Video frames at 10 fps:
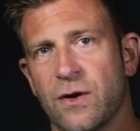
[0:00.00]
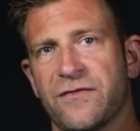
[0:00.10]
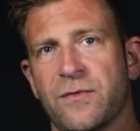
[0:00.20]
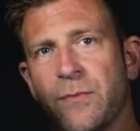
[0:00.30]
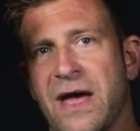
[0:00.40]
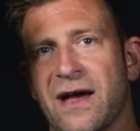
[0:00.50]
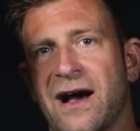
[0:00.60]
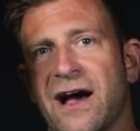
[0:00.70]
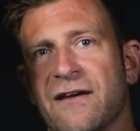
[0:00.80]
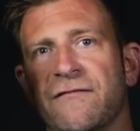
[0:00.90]
you have to pay a
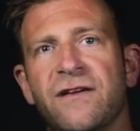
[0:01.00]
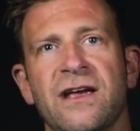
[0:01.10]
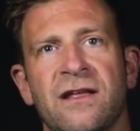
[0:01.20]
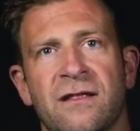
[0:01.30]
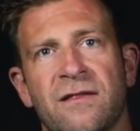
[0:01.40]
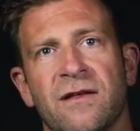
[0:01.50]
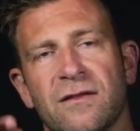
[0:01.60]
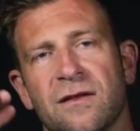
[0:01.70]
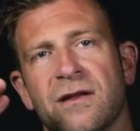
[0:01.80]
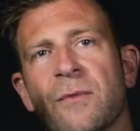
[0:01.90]
high fee, and then the,
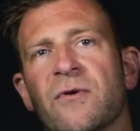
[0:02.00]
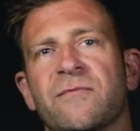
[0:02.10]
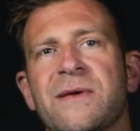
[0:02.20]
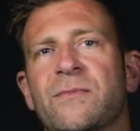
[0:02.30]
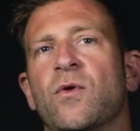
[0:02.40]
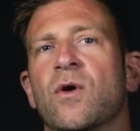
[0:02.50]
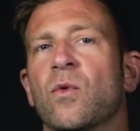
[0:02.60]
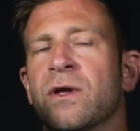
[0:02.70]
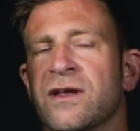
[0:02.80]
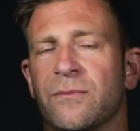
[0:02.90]
the number of people who are
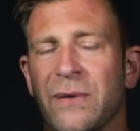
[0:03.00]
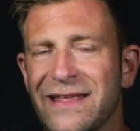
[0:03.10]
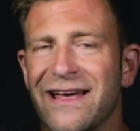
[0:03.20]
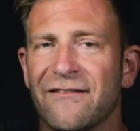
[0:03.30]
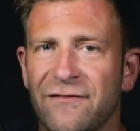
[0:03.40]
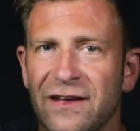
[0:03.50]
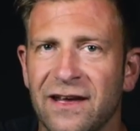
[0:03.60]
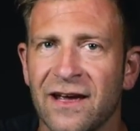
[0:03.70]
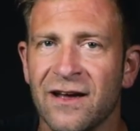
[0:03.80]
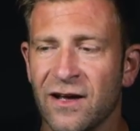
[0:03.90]
willing to pay that
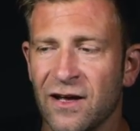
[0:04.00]
fee